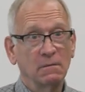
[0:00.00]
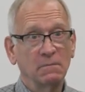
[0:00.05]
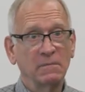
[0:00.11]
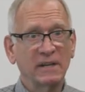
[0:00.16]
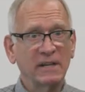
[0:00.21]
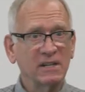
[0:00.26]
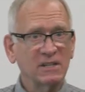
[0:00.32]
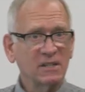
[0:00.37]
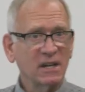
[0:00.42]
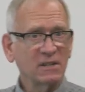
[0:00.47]

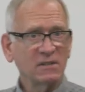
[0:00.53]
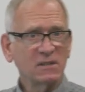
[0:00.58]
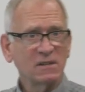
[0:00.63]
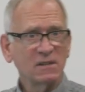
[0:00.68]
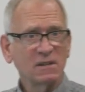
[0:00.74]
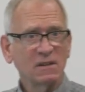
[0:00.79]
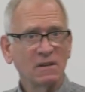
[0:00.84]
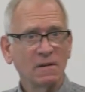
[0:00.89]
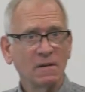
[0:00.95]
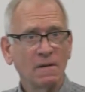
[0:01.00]
Making sense?
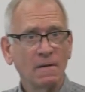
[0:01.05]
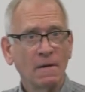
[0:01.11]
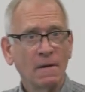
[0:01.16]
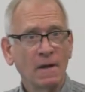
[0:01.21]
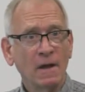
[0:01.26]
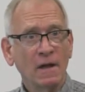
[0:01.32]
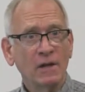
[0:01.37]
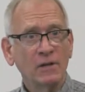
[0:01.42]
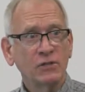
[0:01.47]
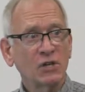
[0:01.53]

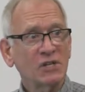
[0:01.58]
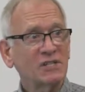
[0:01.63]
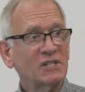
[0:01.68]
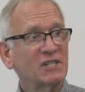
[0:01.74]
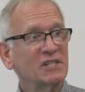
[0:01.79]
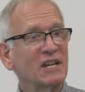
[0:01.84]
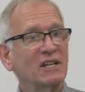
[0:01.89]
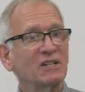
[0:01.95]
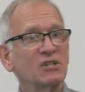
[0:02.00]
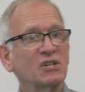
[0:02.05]
Just
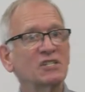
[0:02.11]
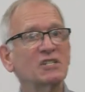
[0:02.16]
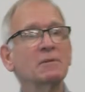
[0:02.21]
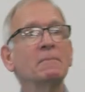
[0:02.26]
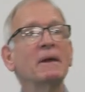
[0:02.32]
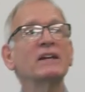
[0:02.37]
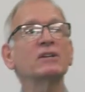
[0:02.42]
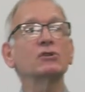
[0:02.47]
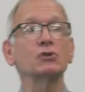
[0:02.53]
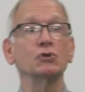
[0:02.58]
as a, just to
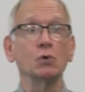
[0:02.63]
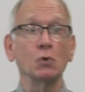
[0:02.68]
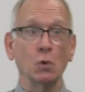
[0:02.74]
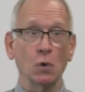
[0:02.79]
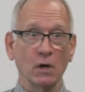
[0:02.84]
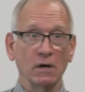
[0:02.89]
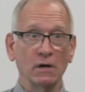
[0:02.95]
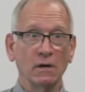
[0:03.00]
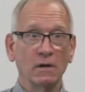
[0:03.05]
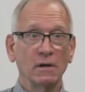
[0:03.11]
make
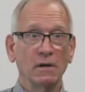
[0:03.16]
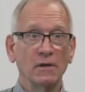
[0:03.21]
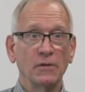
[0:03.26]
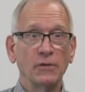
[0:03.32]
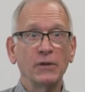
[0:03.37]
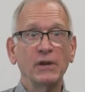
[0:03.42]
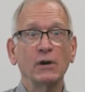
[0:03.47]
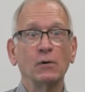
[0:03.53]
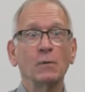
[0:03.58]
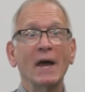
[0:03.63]
sure.
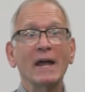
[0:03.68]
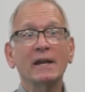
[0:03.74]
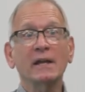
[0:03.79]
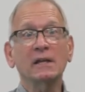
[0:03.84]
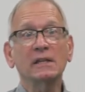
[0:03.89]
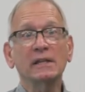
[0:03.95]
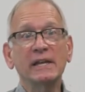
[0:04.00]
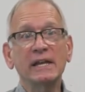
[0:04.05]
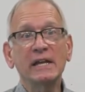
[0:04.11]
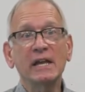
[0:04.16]

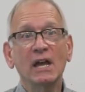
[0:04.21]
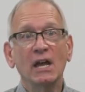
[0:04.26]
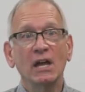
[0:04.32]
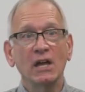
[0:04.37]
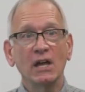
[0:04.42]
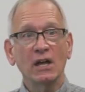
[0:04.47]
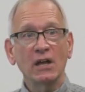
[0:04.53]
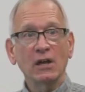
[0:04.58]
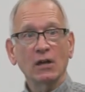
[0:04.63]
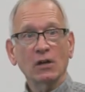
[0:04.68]
Theoretically,
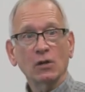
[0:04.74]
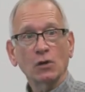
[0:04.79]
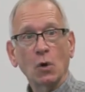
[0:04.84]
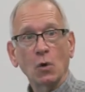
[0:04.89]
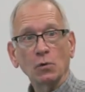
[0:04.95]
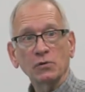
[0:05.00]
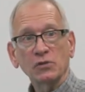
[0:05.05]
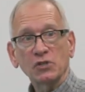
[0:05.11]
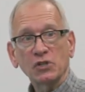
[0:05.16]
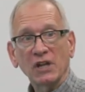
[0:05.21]

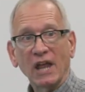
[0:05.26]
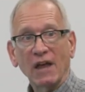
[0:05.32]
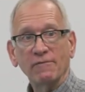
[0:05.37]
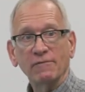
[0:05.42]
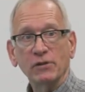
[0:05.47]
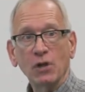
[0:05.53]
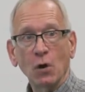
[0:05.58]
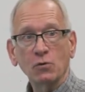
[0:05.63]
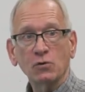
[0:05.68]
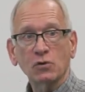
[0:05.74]
Colton should have
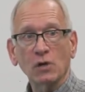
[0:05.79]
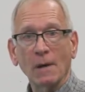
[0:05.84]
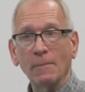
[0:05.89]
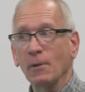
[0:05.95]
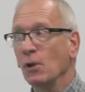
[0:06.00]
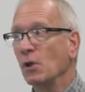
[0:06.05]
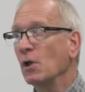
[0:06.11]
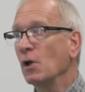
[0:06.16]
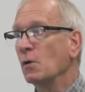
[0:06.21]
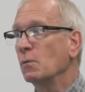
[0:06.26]
no
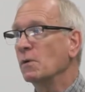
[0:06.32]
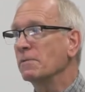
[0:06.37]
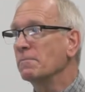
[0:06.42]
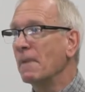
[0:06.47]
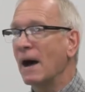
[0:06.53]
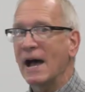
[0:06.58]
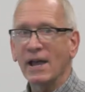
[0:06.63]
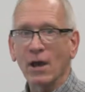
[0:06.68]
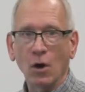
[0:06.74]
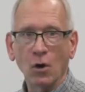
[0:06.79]
trouble with
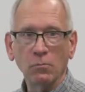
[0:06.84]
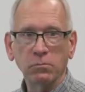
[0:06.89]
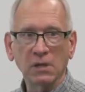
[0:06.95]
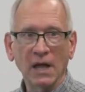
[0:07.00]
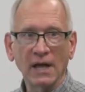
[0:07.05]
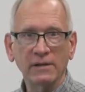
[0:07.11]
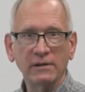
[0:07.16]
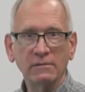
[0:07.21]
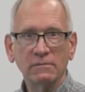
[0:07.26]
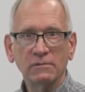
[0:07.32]
my O
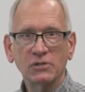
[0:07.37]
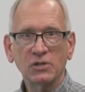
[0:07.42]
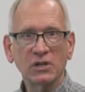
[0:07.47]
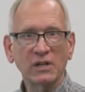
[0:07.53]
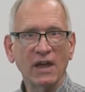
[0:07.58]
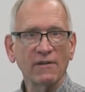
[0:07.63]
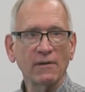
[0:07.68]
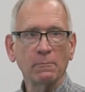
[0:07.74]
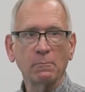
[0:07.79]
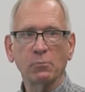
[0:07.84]
blood.
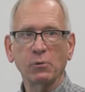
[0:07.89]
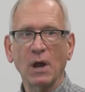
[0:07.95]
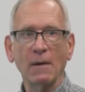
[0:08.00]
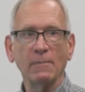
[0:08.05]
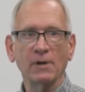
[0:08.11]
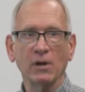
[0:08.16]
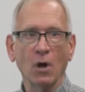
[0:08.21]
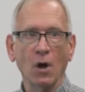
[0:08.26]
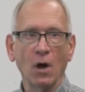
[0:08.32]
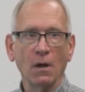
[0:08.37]
Shouldn't have a
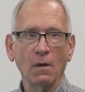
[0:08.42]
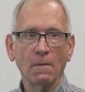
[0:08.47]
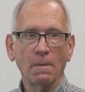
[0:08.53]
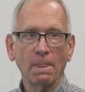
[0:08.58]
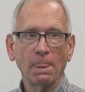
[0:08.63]
problem at all.